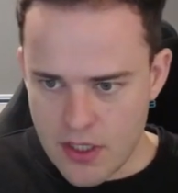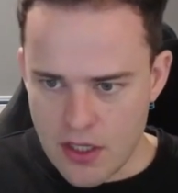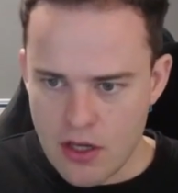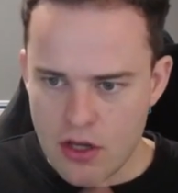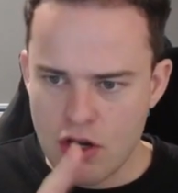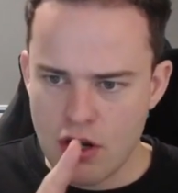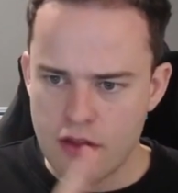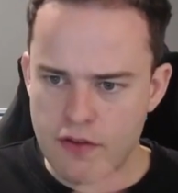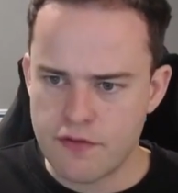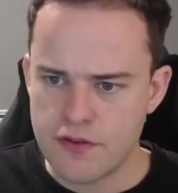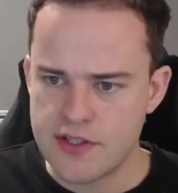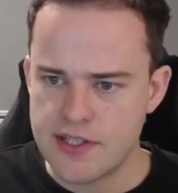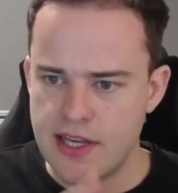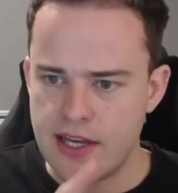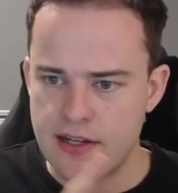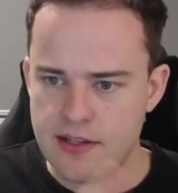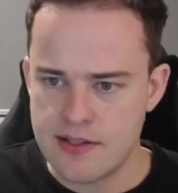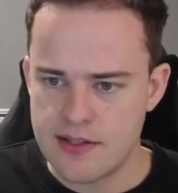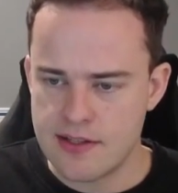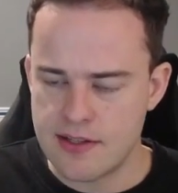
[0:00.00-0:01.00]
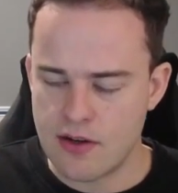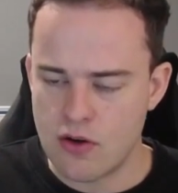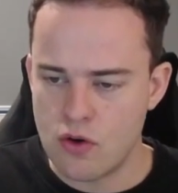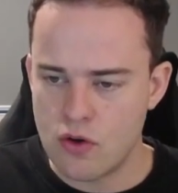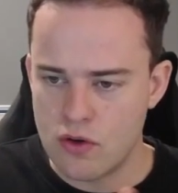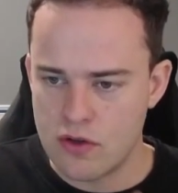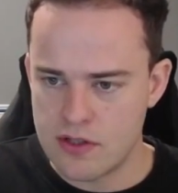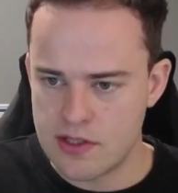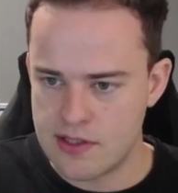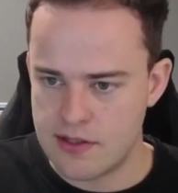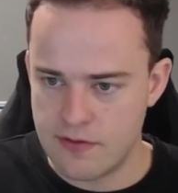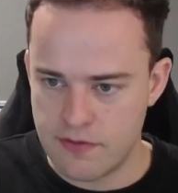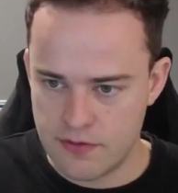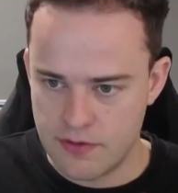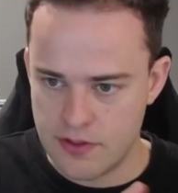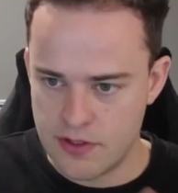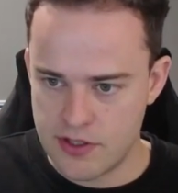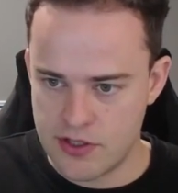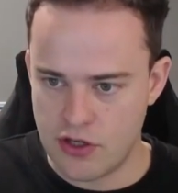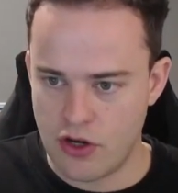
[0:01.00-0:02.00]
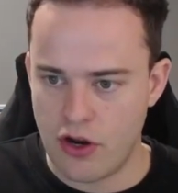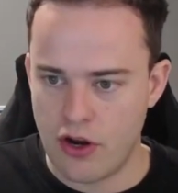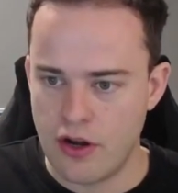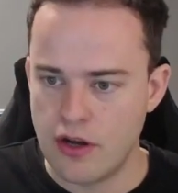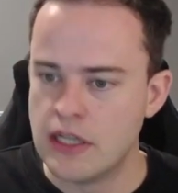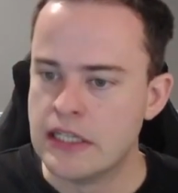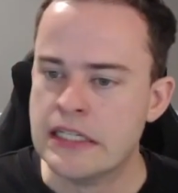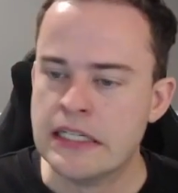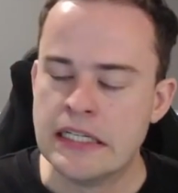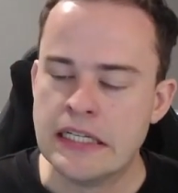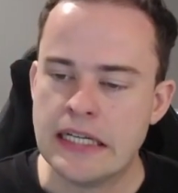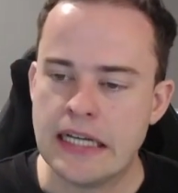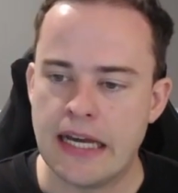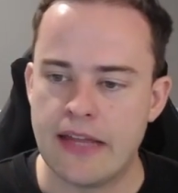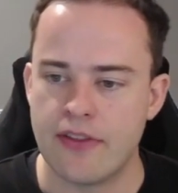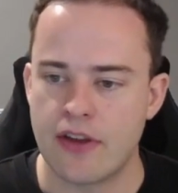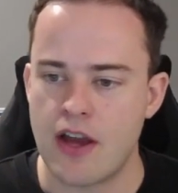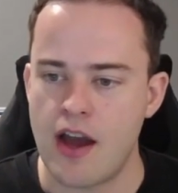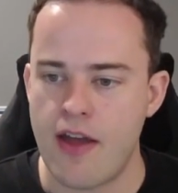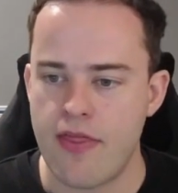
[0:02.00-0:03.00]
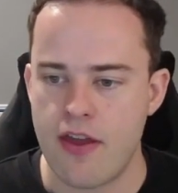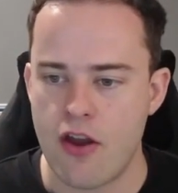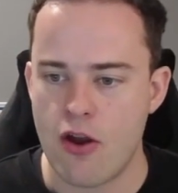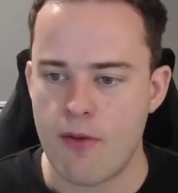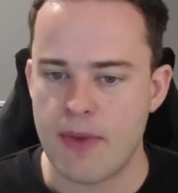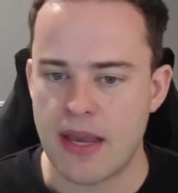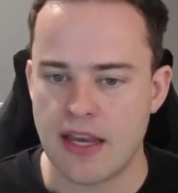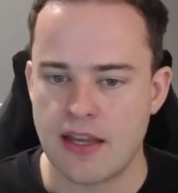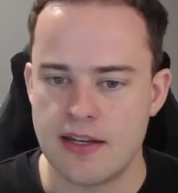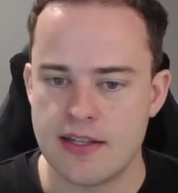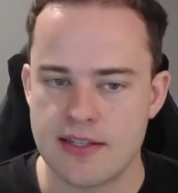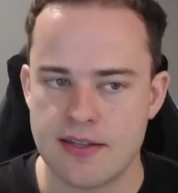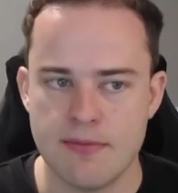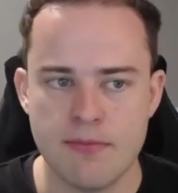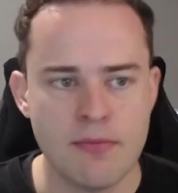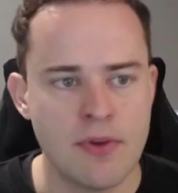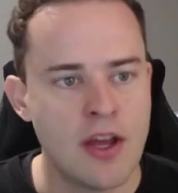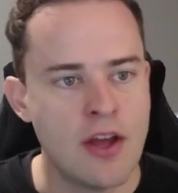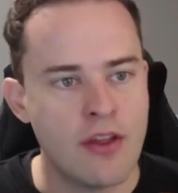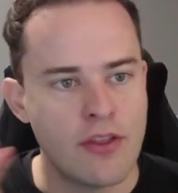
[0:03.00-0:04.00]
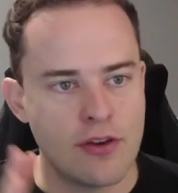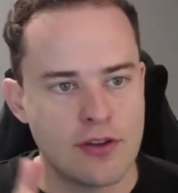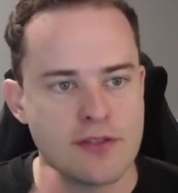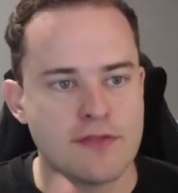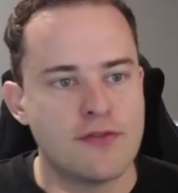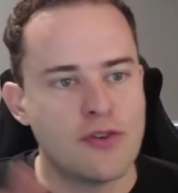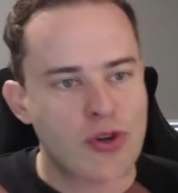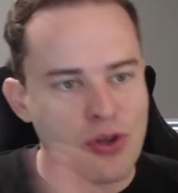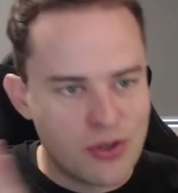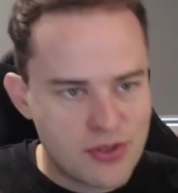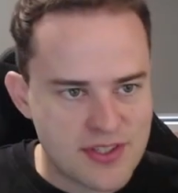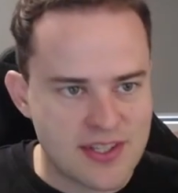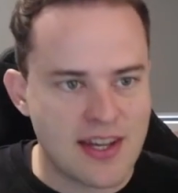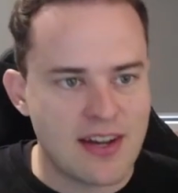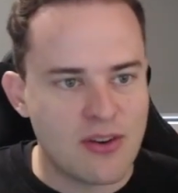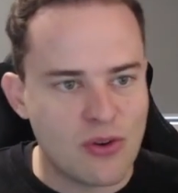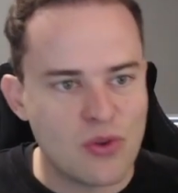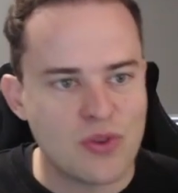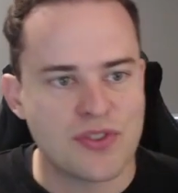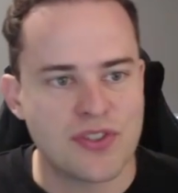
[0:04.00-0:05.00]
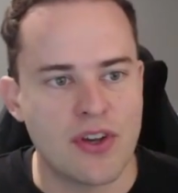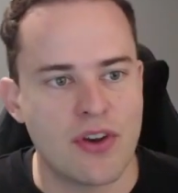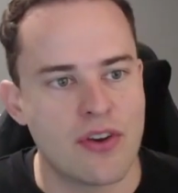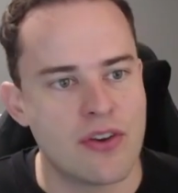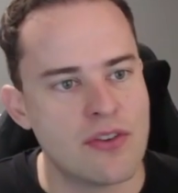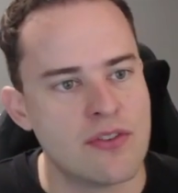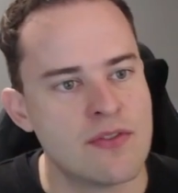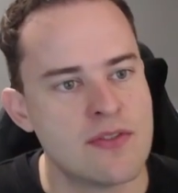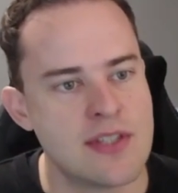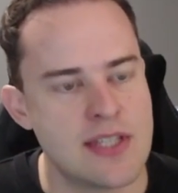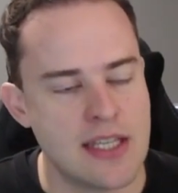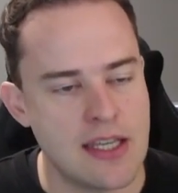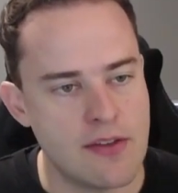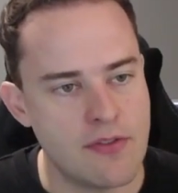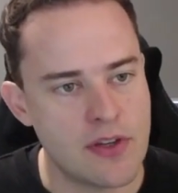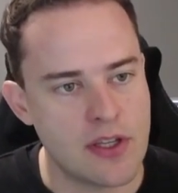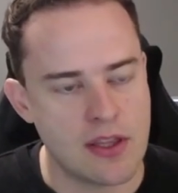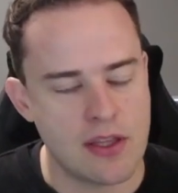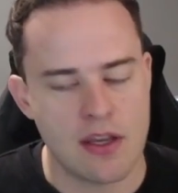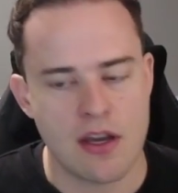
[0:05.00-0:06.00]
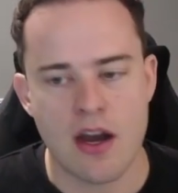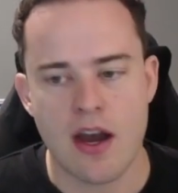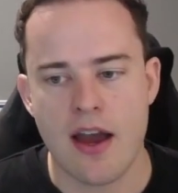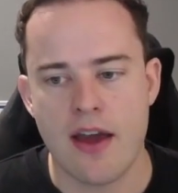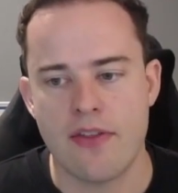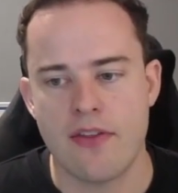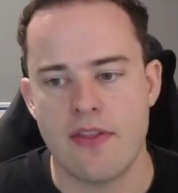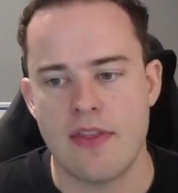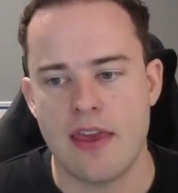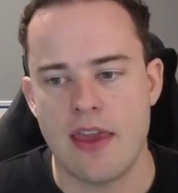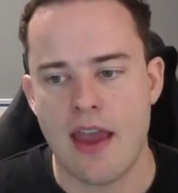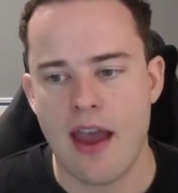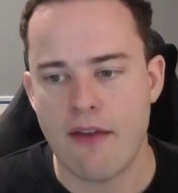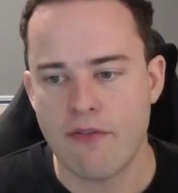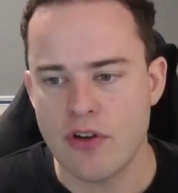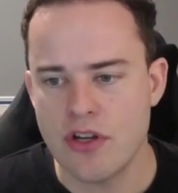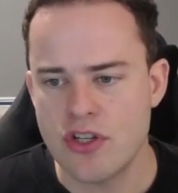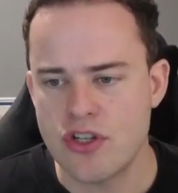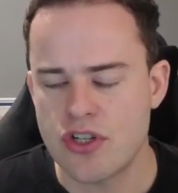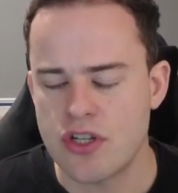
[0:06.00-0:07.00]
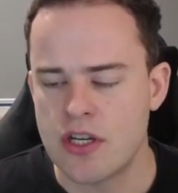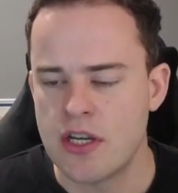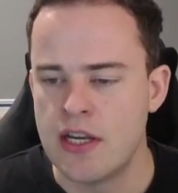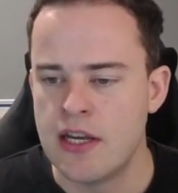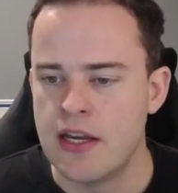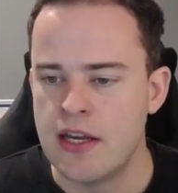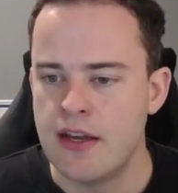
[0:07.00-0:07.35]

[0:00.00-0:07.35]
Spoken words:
The Frazettas, the cores, the stone, and the Kythera mechanism. Those foils are also significantly higher than the average.